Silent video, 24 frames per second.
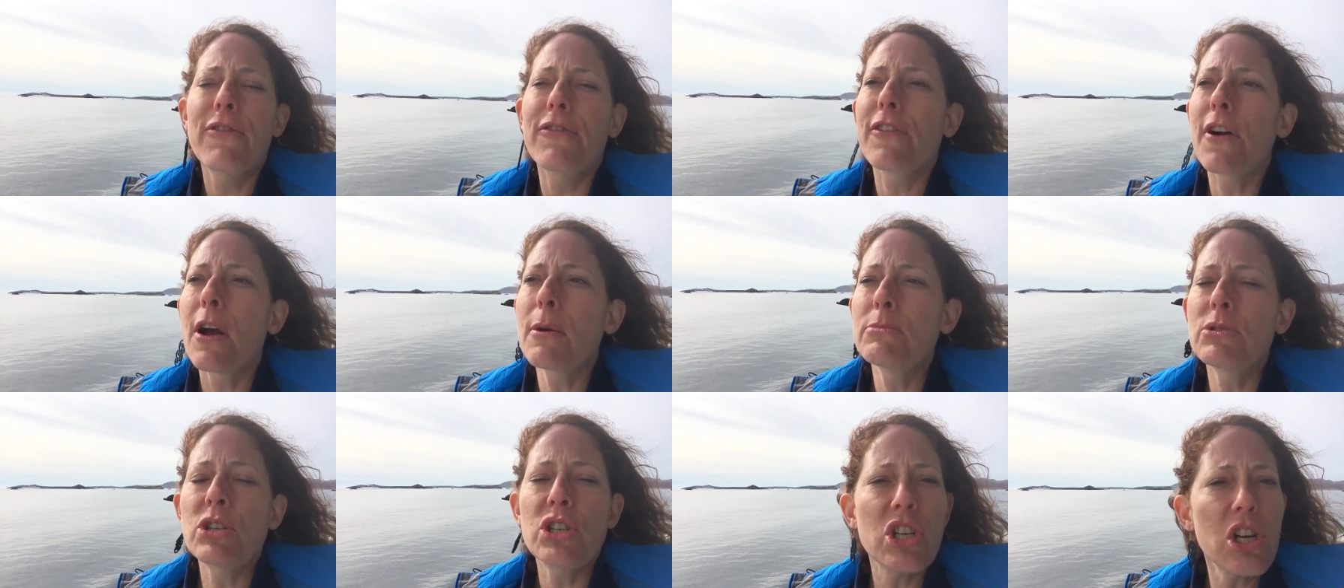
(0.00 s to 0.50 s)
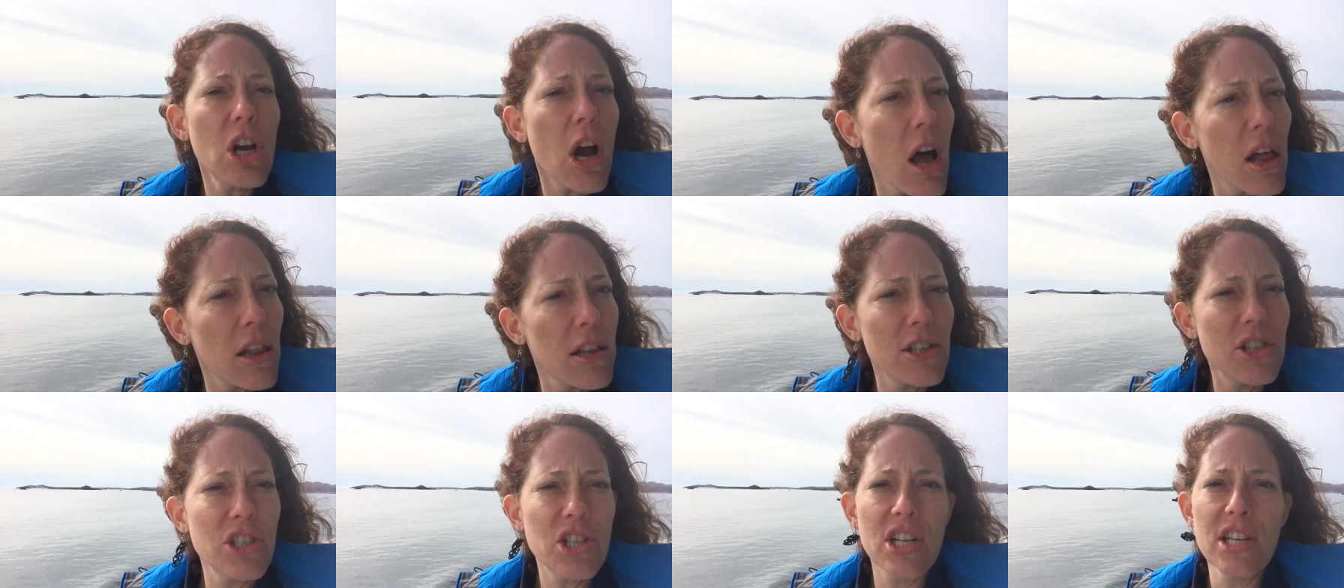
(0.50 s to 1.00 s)
from
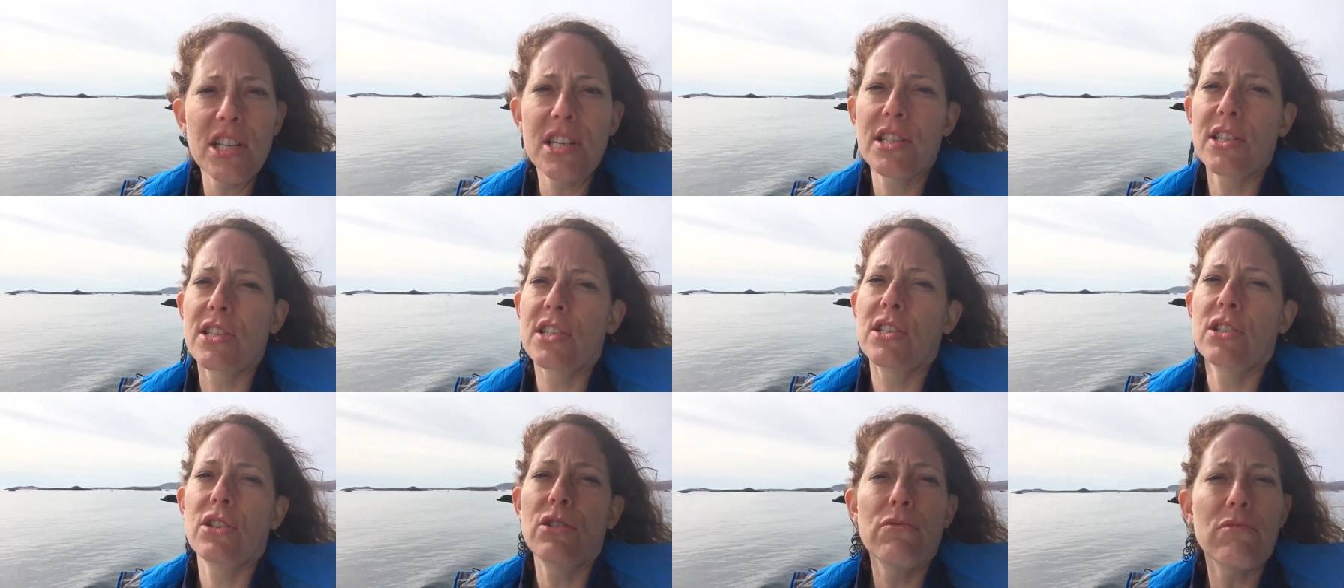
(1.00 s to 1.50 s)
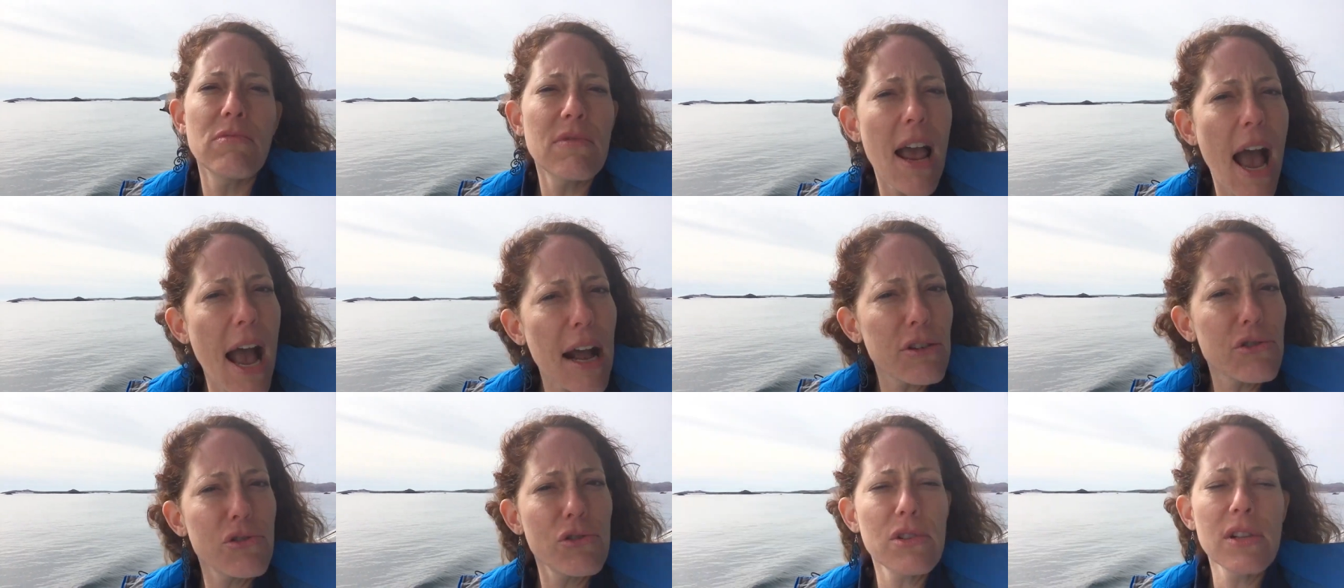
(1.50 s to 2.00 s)
geologists to
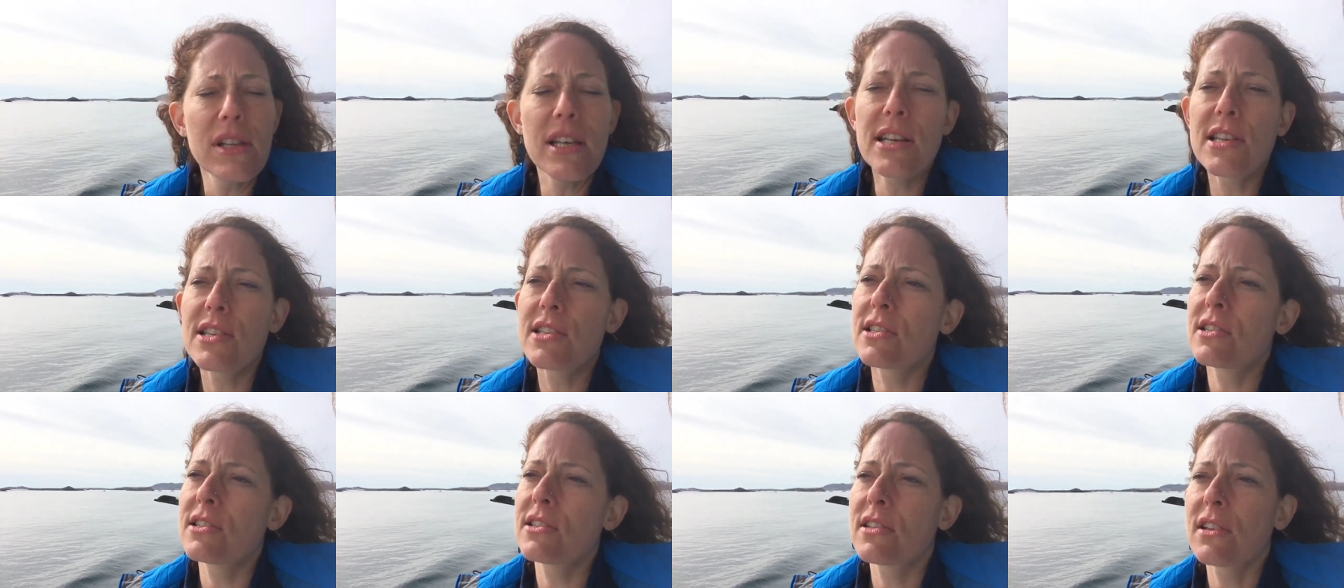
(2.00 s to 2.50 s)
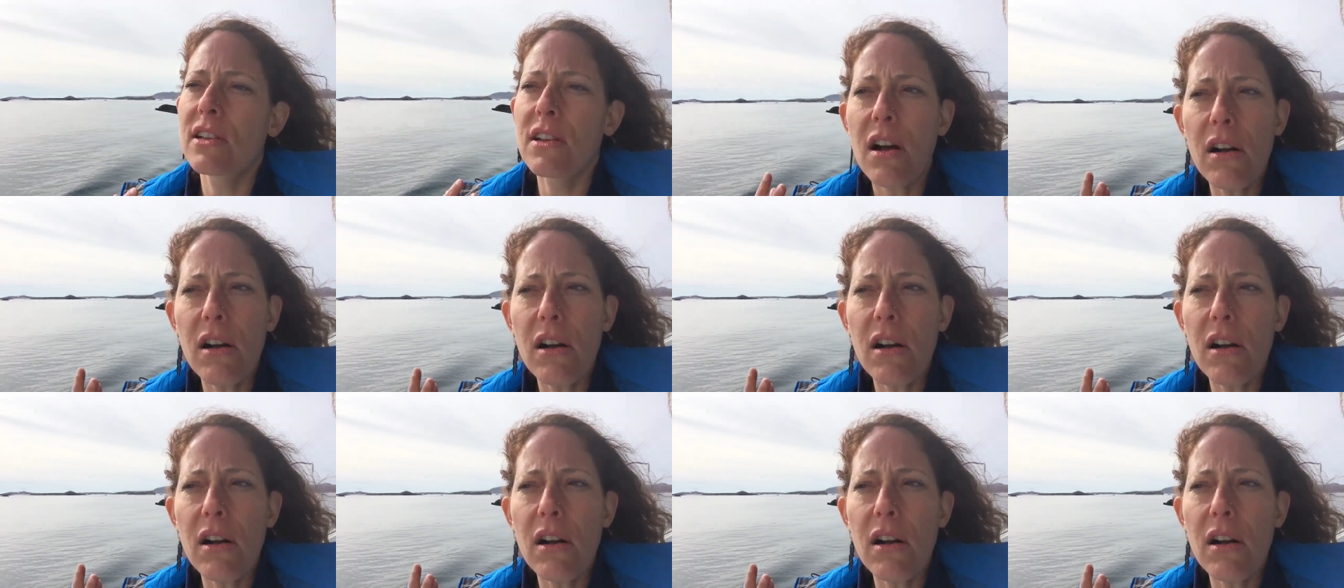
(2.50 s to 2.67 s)
naturalists,